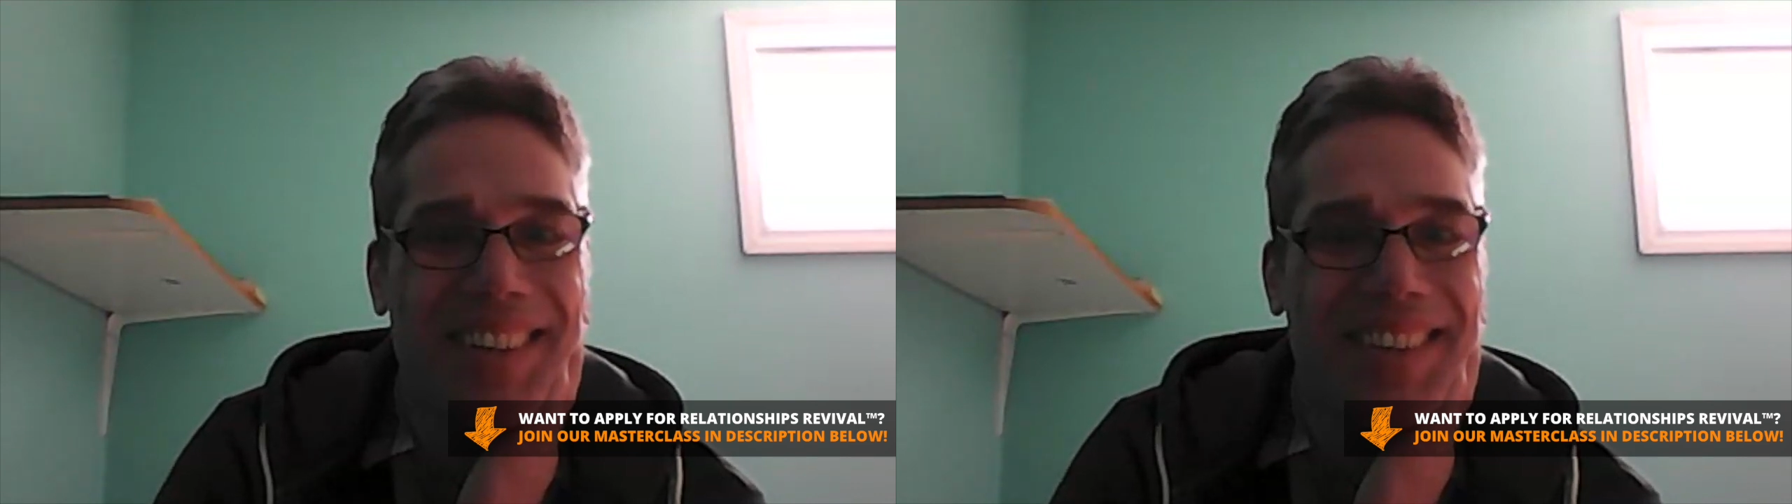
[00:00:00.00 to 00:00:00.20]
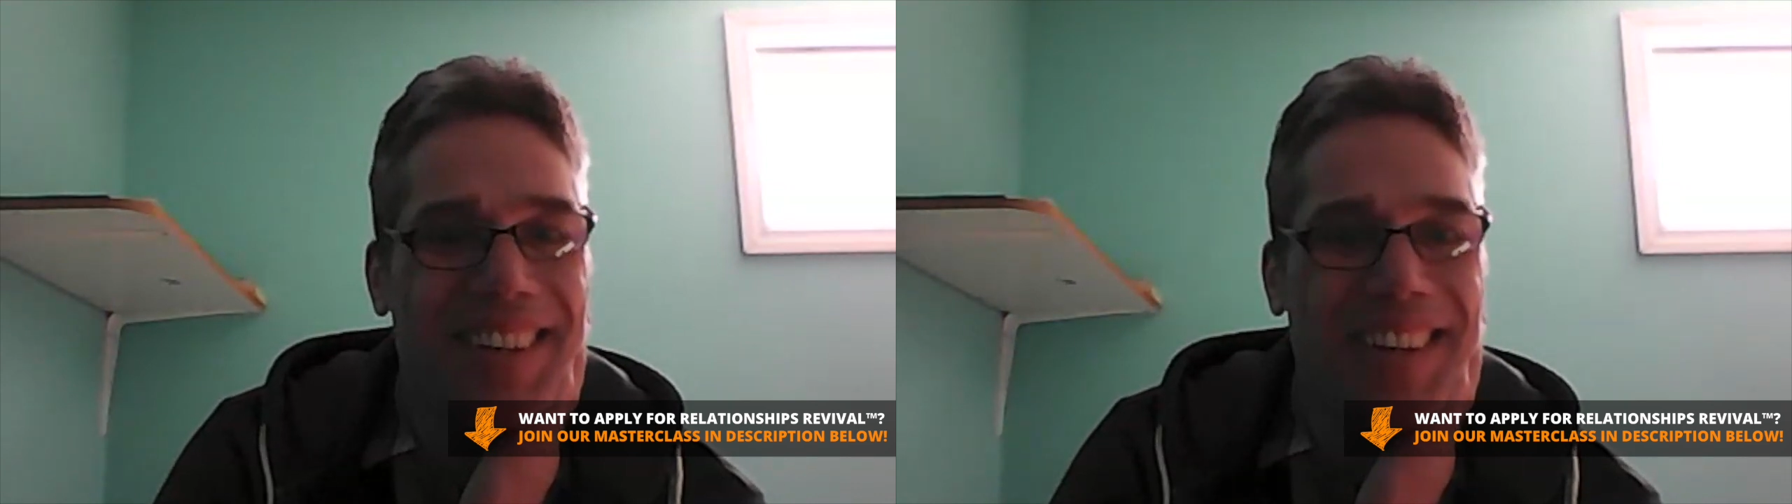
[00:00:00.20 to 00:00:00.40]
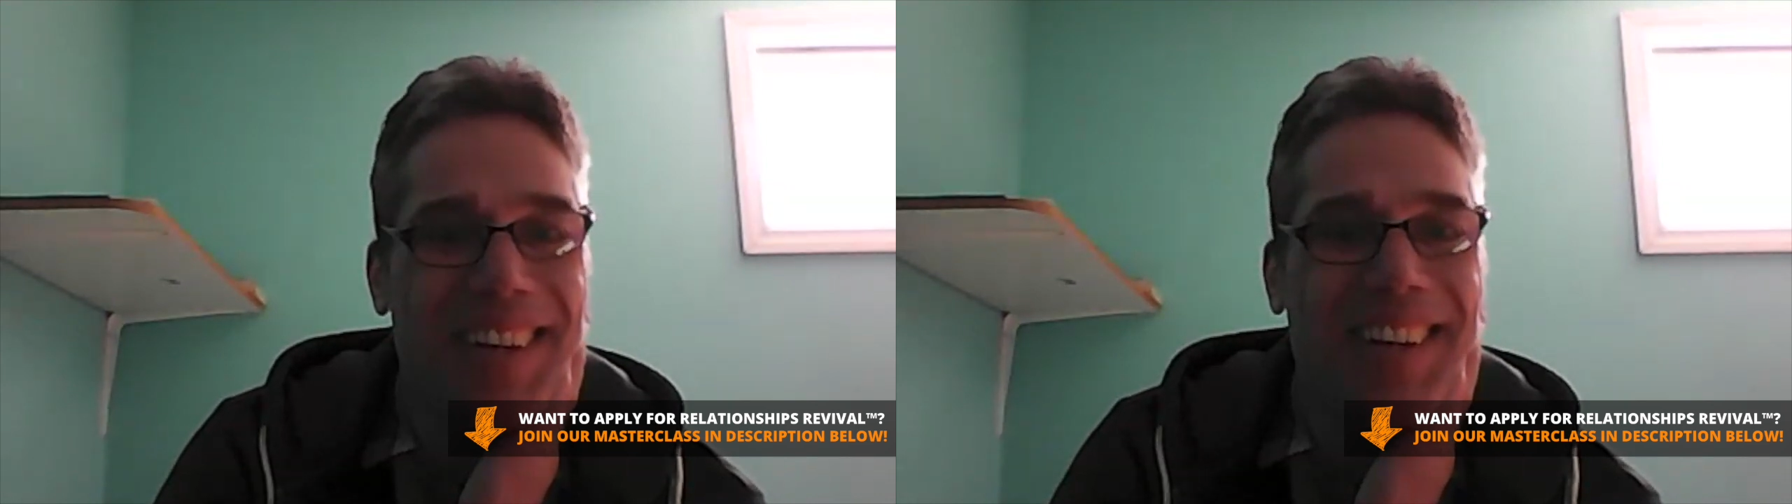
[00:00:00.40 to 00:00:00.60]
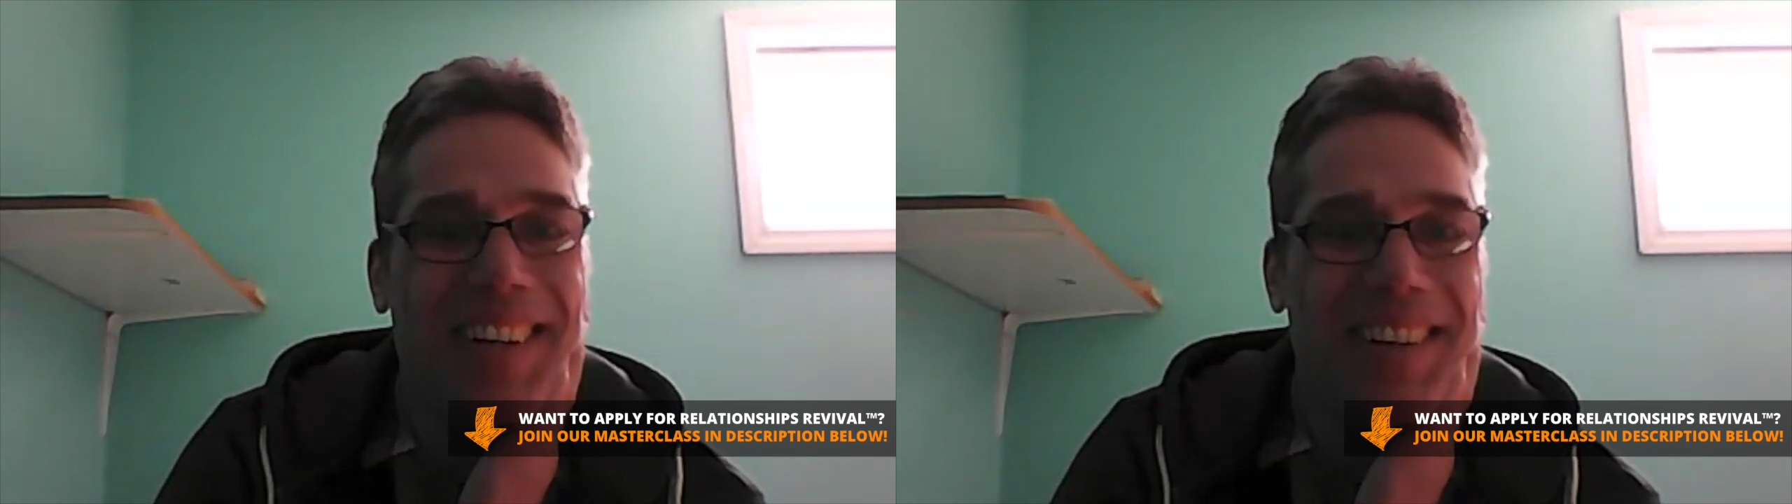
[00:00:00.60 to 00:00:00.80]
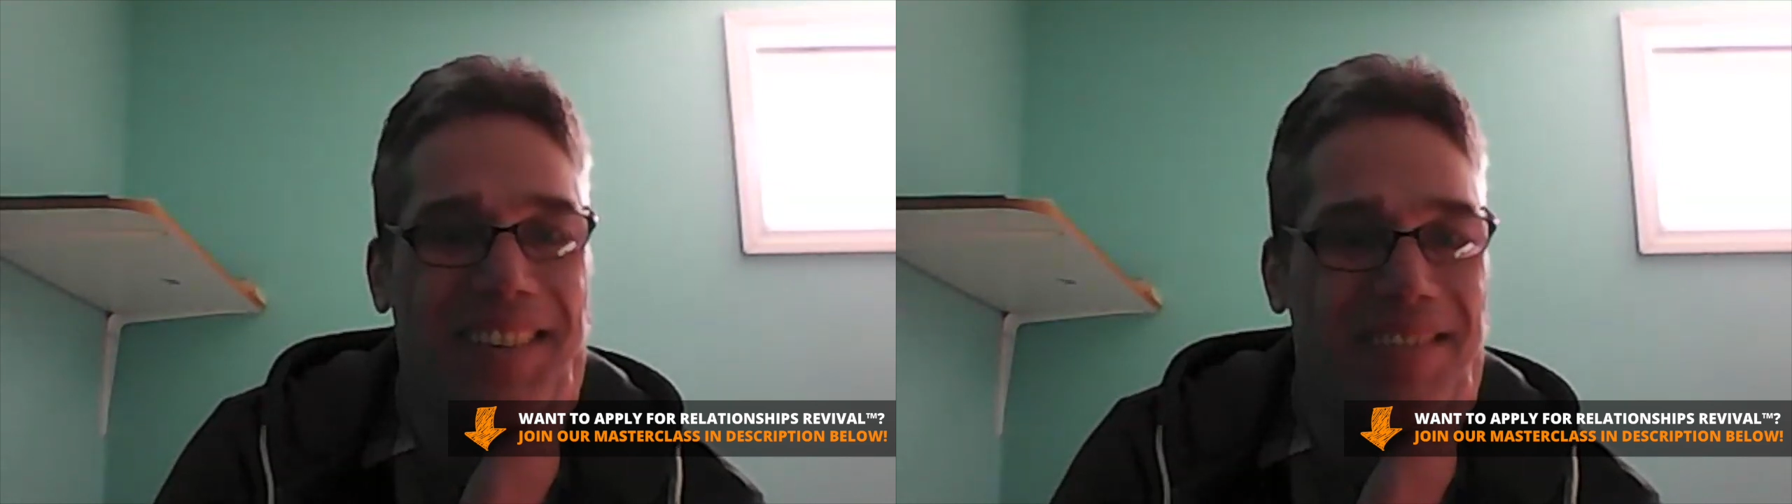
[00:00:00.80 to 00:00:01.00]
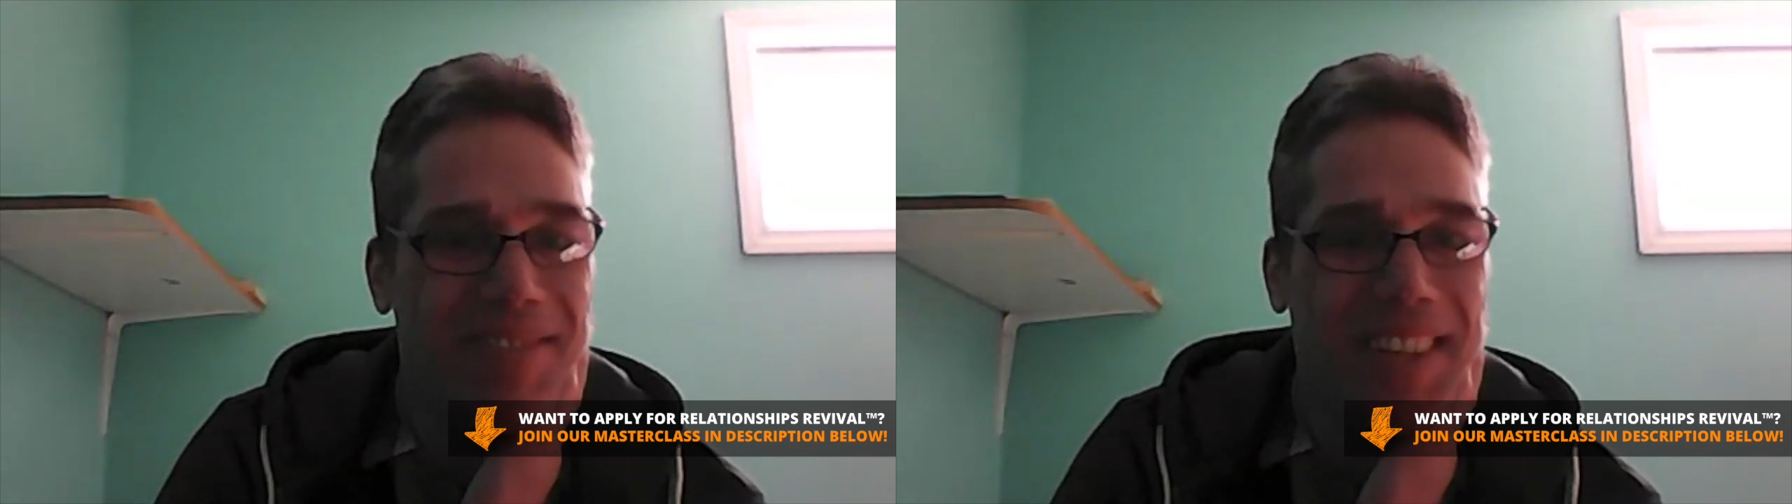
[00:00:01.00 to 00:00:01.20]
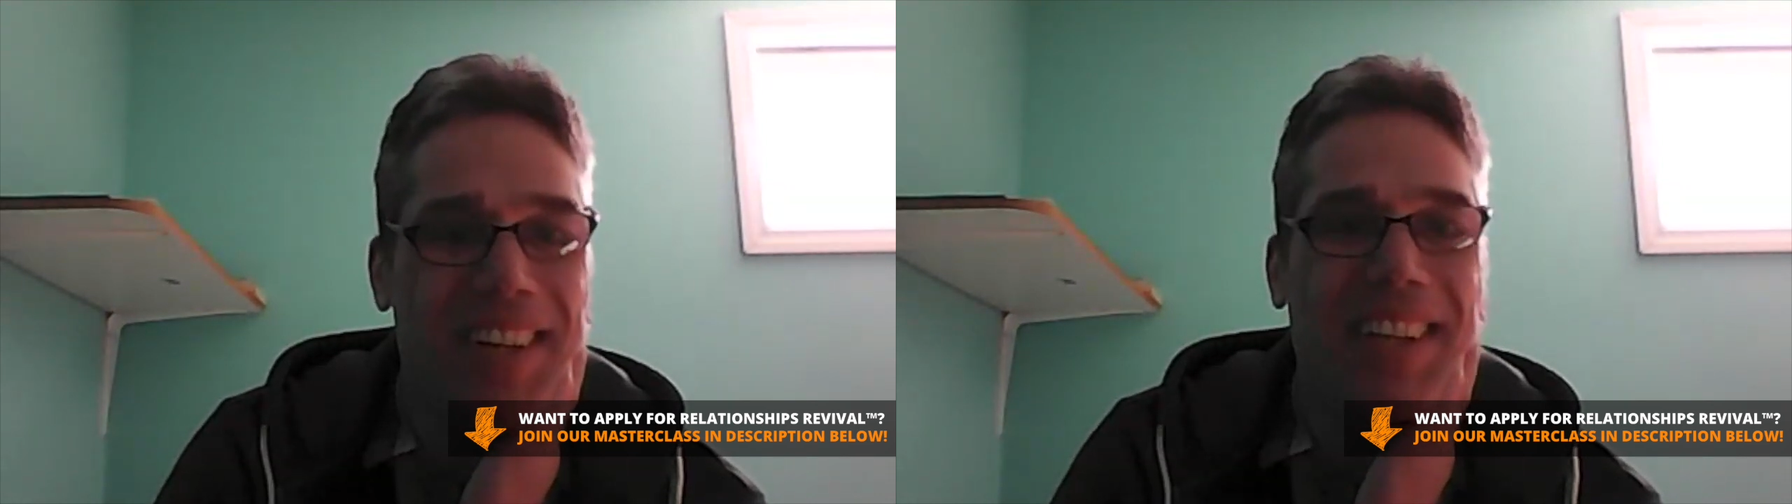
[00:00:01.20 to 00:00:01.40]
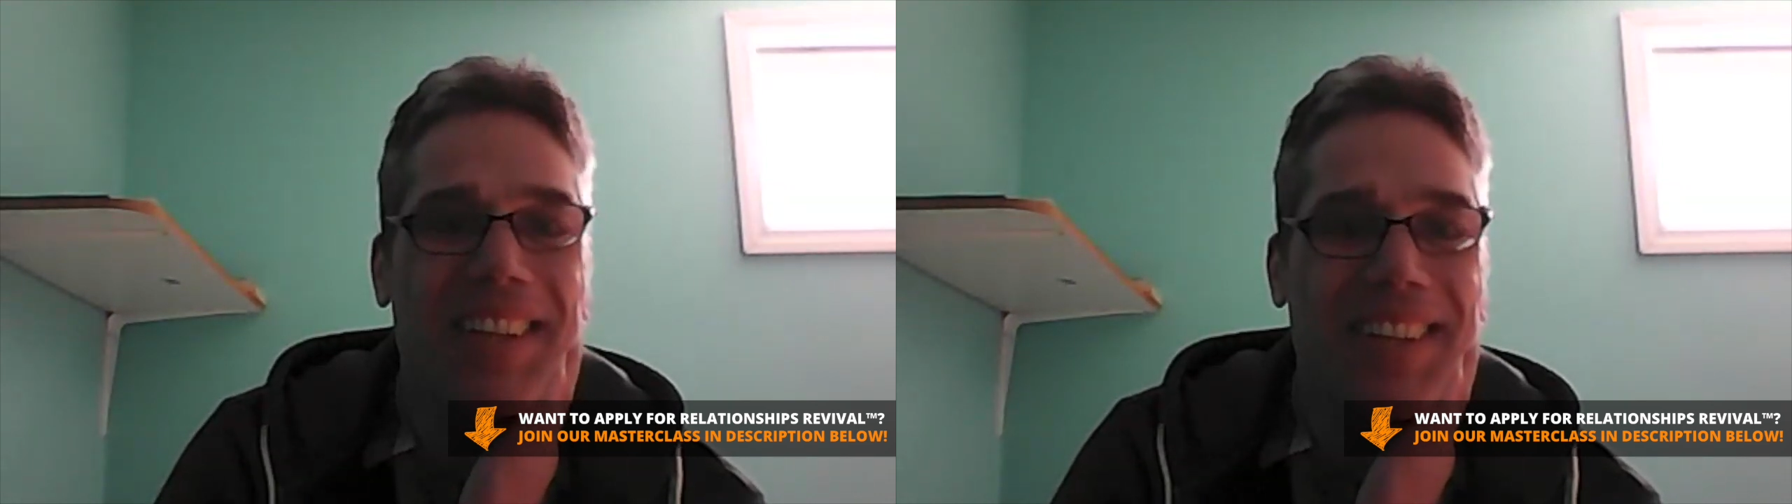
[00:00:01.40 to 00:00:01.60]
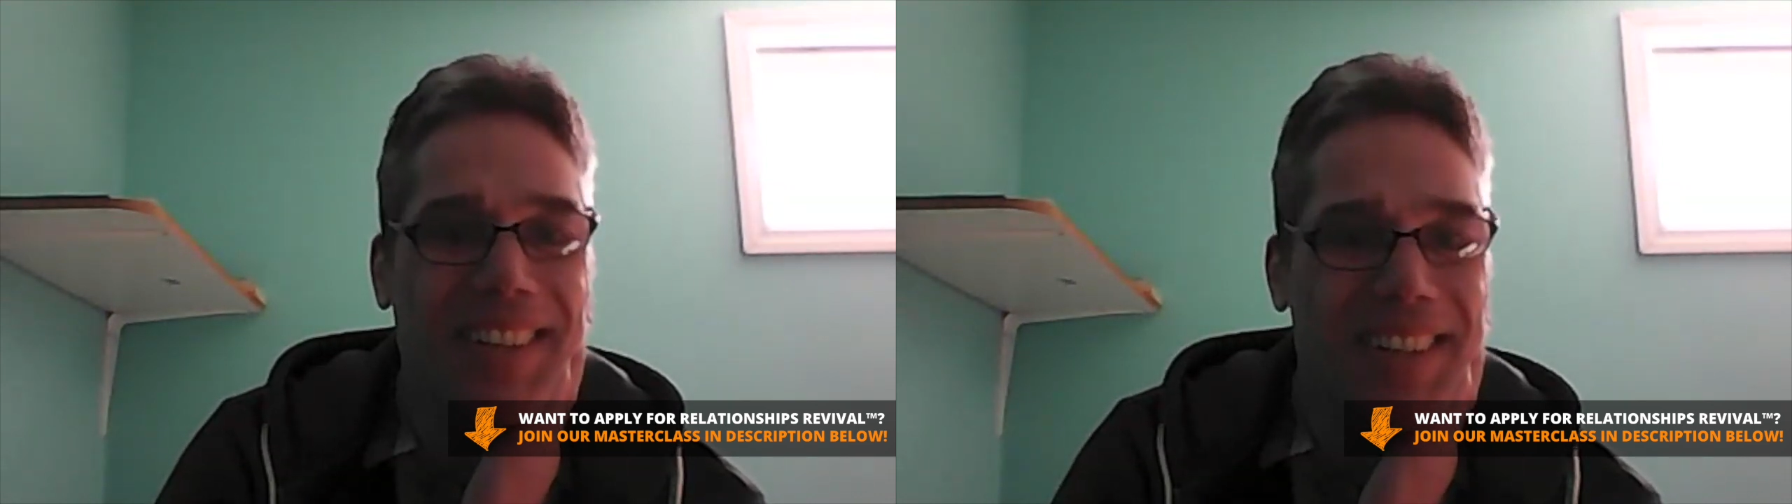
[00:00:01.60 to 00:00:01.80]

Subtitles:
take care, and